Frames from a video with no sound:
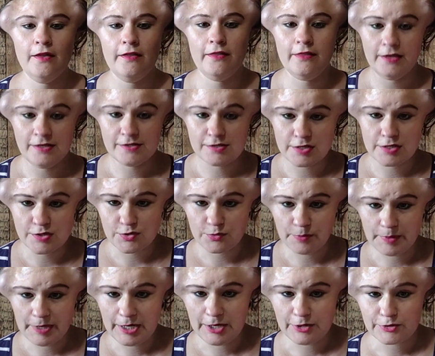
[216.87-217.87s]
these things will
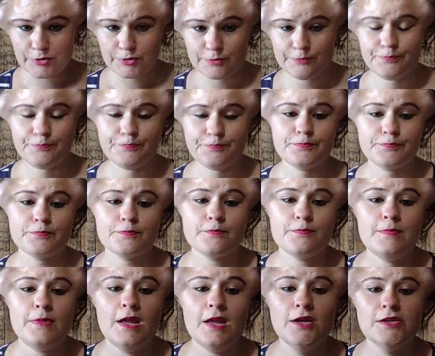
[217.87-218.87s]
be out.
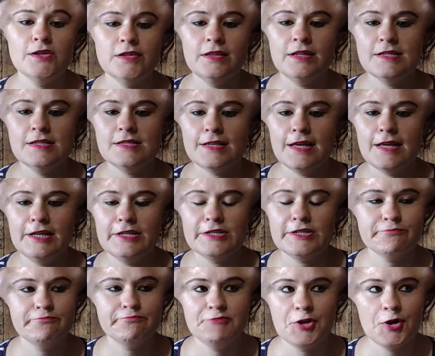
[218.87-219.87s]
Because at this stage,
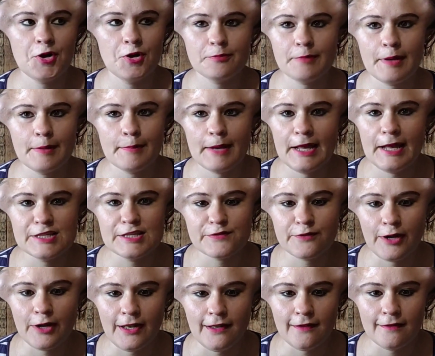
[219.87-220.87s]
you can't make plans
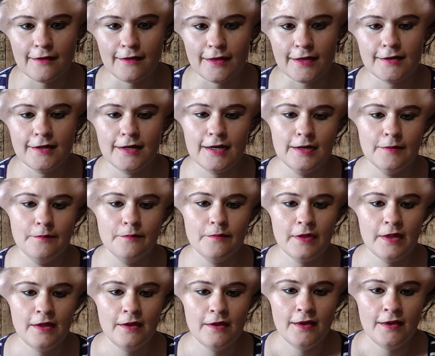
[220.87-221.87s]
for anything.
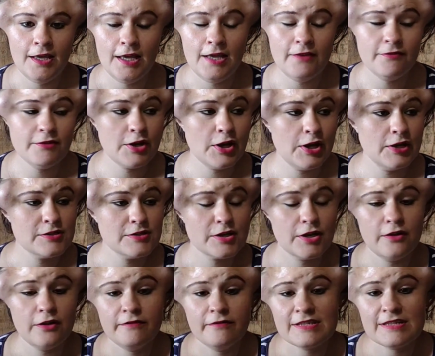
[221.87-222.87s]
Even going to go
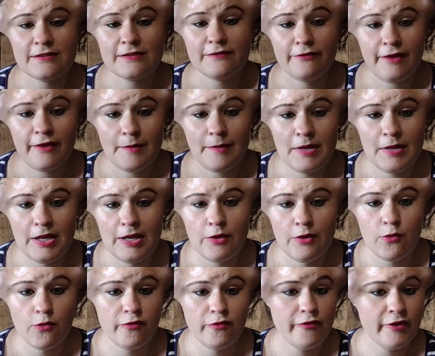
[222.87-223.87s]
and visit family
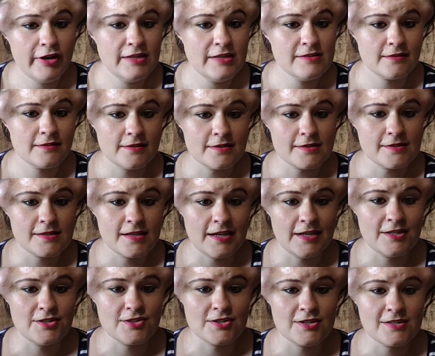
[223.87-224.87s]
or friends at this
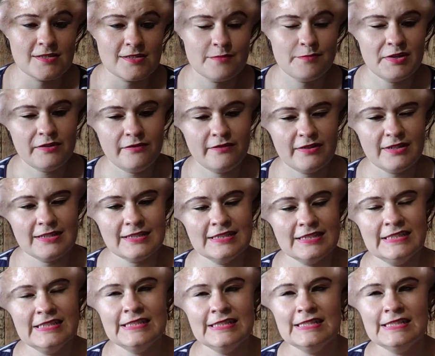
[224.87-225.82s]
stage is a bit of a